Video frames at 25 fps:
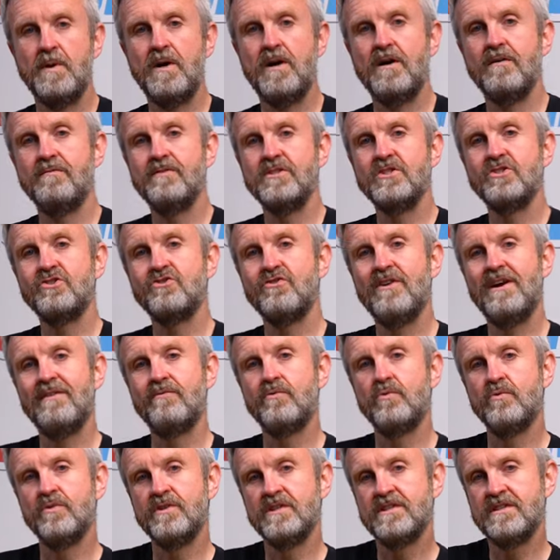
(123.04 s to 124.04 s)
part of its
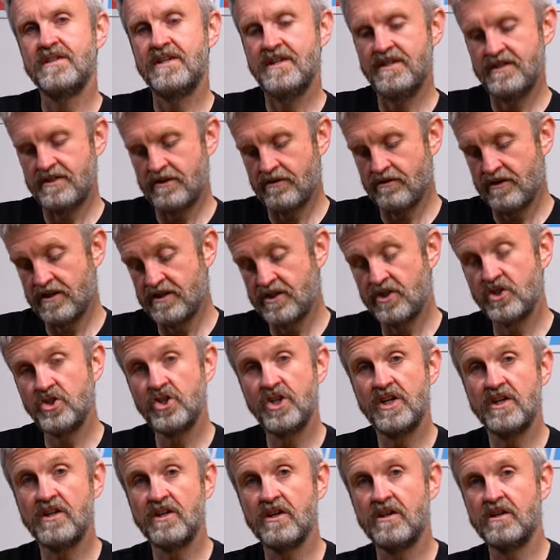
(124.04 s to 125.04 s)
travel, this integrated
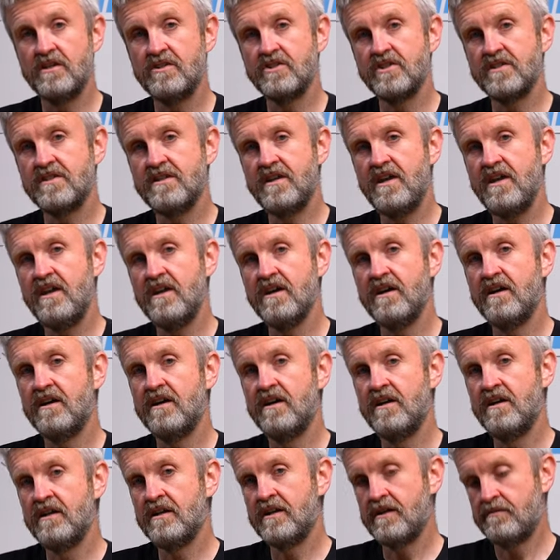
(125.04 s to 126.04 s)
chin curtain just here
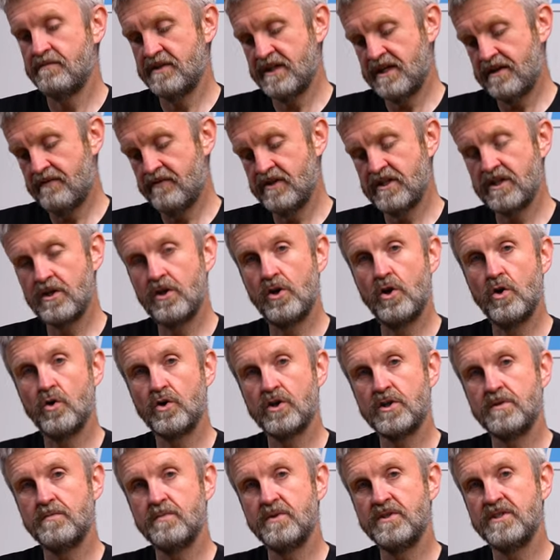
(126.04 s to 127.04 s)
comes out of its
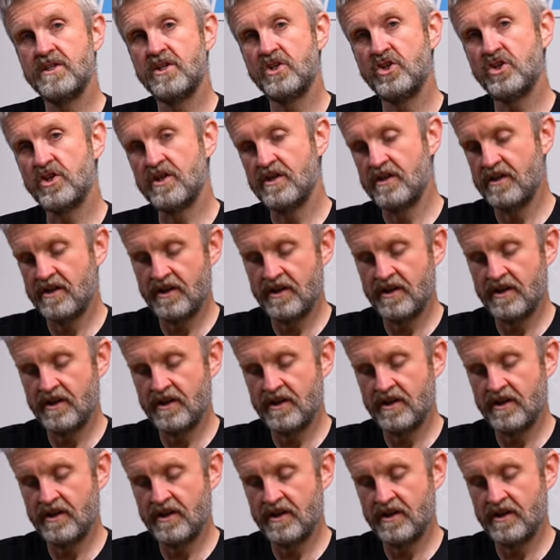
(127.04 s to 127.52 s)
locked position